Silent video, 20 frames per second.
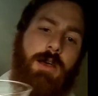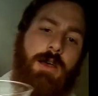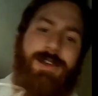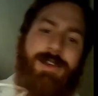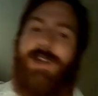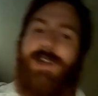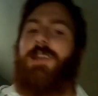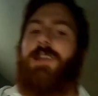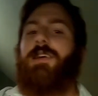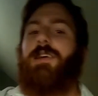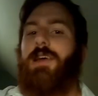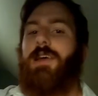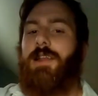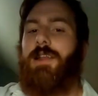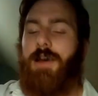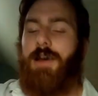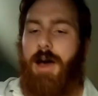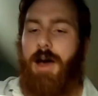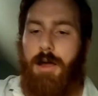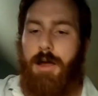Kind of had a
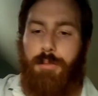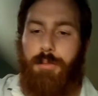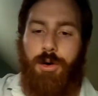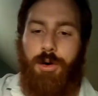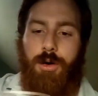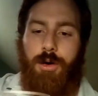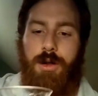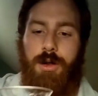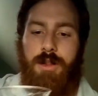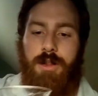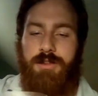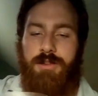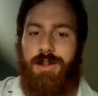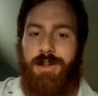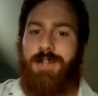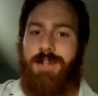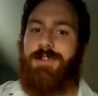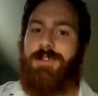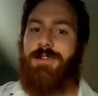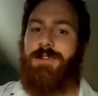high pour on it, so
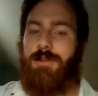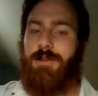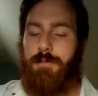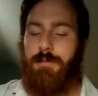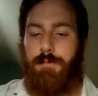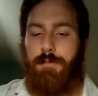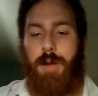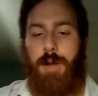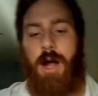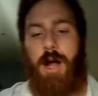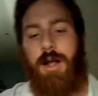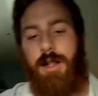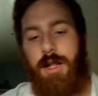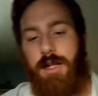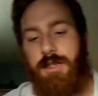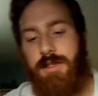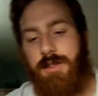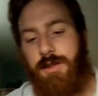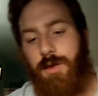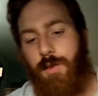
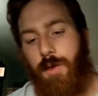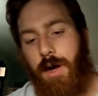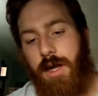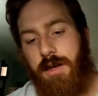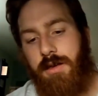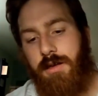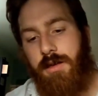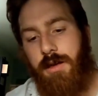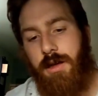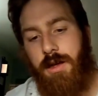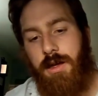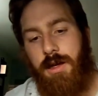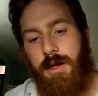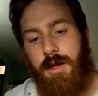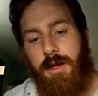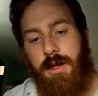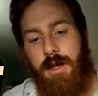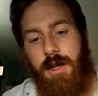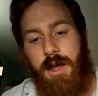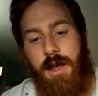that's quite
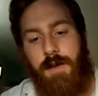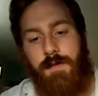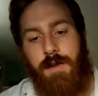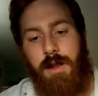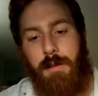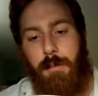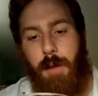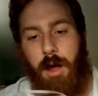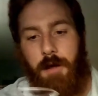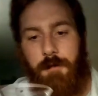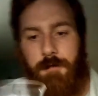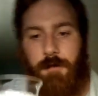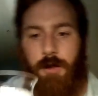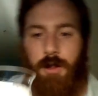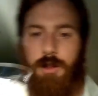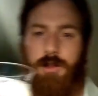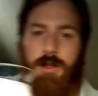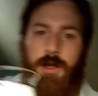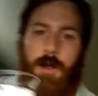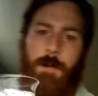heavily my
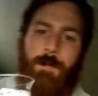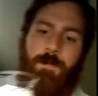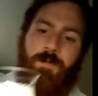fault.